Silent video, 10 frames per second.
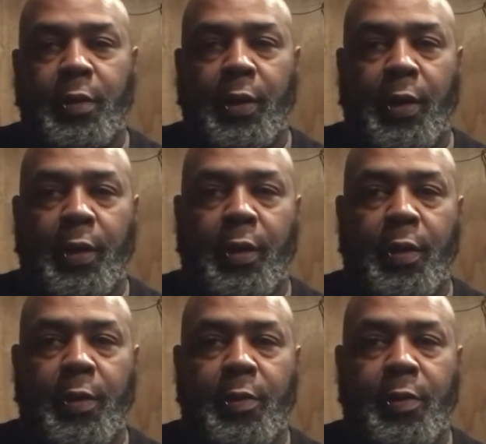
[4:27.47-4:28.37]

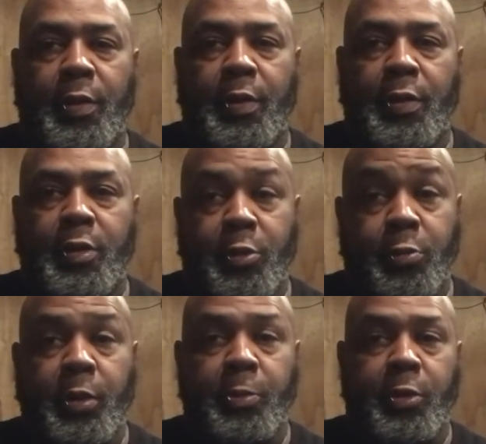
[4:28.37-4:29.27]
Uh, the
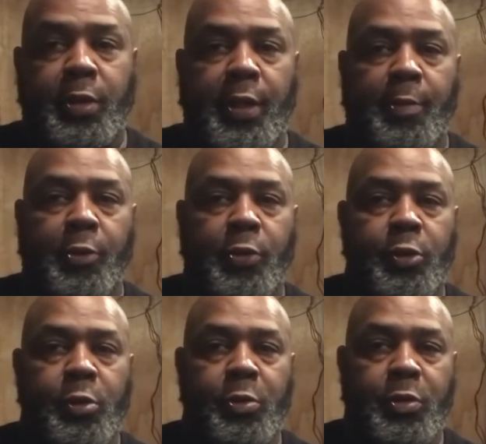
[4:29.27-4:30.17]
distributor that I'm going
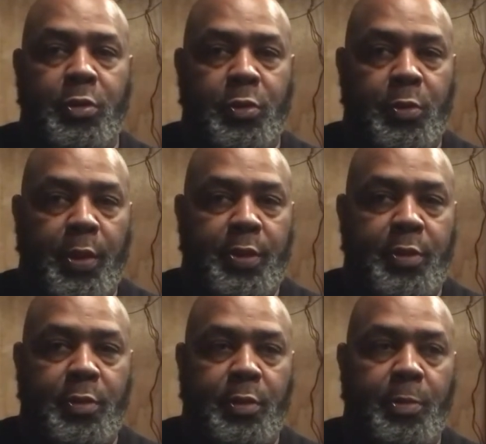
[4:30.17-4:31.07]
to use is a U.S.
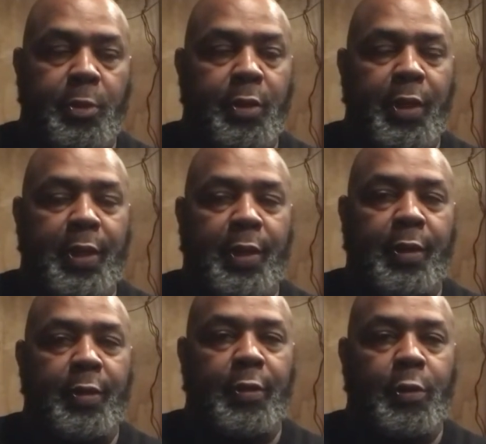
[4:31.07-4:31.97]
distributor,
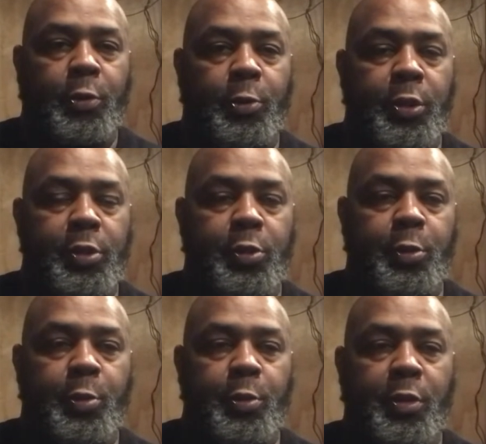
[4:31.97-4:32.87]
and according
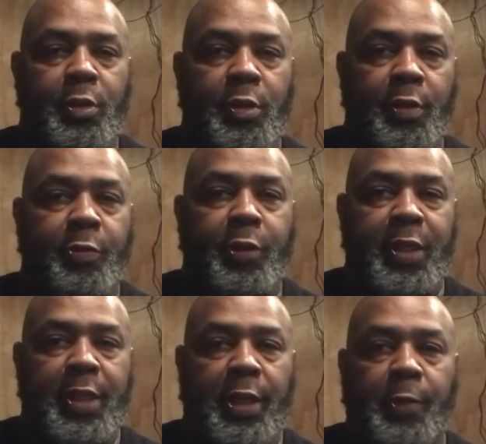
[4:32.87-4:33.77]
to the delivery
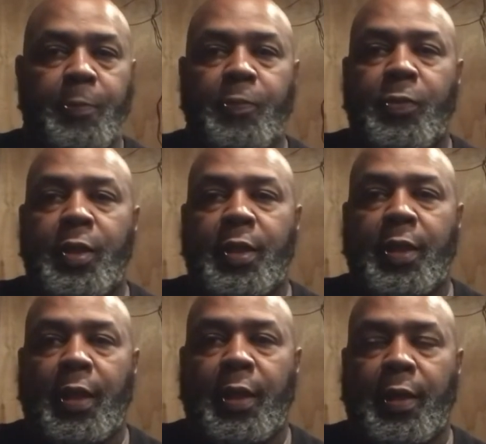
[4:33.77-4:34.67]
date,
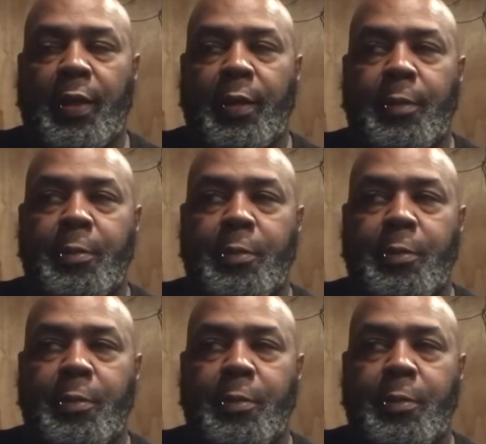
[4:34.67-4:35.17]
uh,